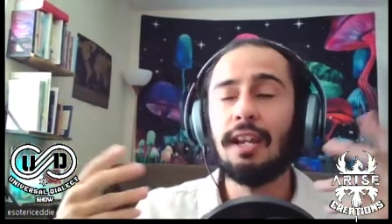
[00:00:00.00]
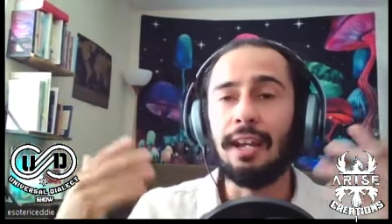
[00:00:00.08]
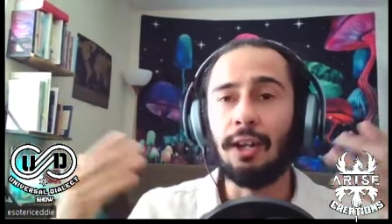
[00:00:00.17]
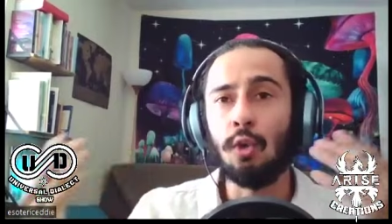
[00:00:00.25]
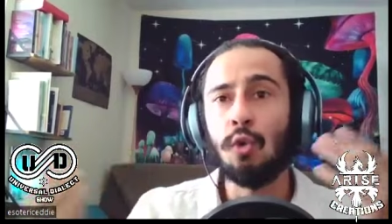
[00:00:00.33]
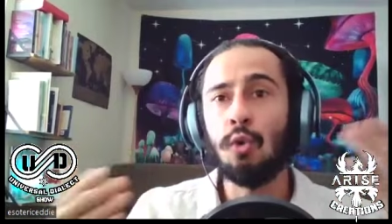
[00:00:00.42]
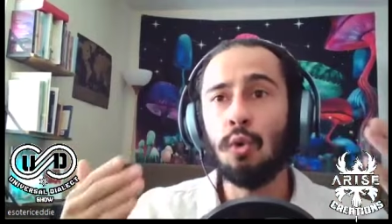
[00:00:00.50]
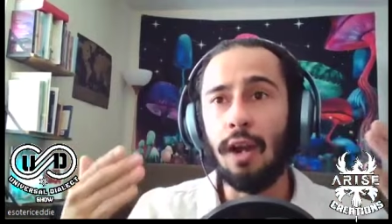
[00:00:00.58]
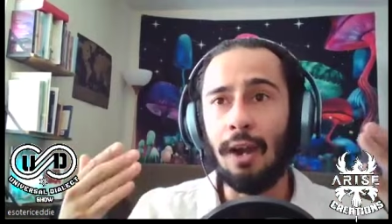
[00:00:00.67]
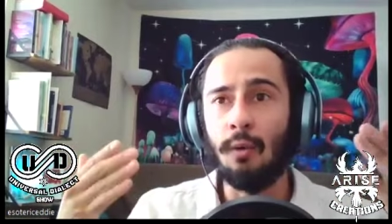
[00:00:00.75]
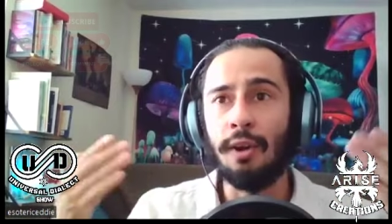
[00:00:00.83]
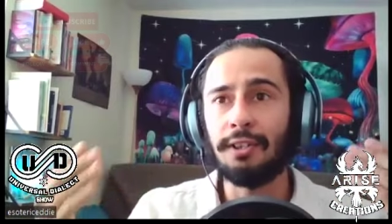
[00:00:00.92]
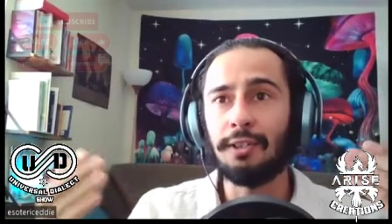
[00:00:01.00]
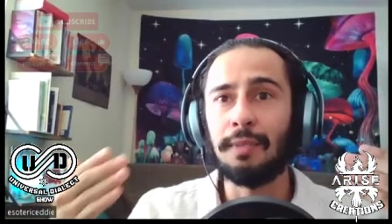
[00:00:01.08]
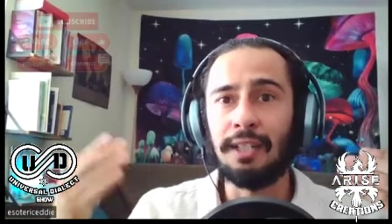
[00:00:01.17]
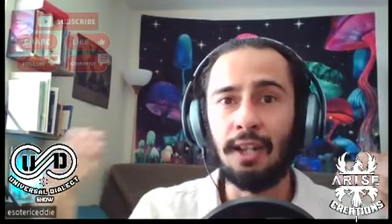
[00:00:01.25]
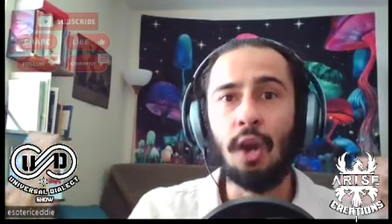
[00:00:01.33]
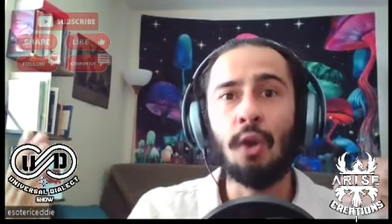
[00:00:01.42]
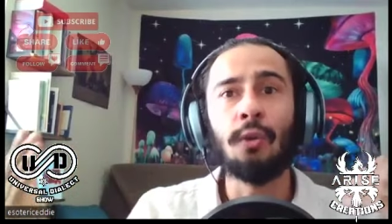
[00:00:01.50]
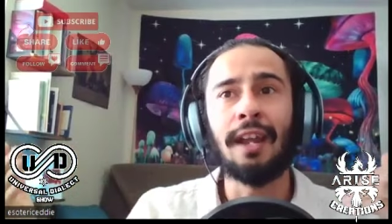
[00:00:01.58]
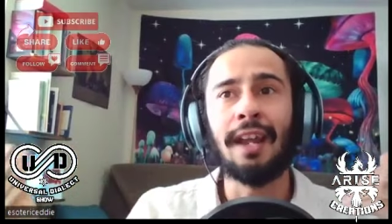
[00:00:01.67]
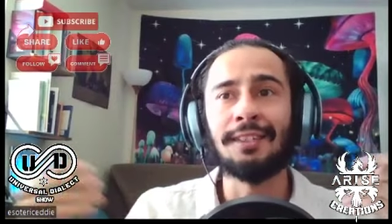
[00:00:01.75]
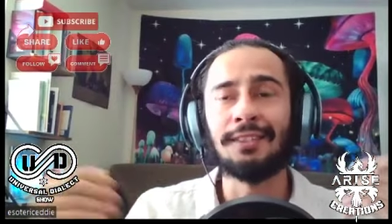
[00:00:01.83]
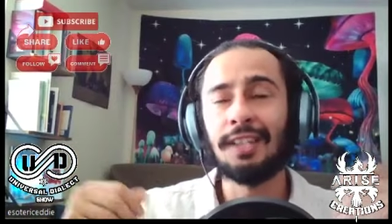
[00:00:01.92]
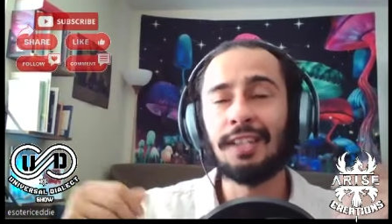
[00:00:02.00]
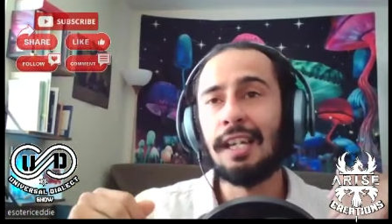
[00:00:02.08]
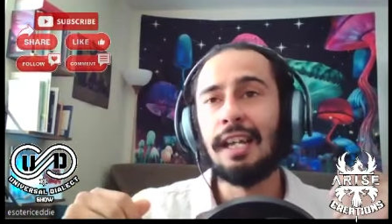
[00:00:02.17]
and who I wanted to be known as.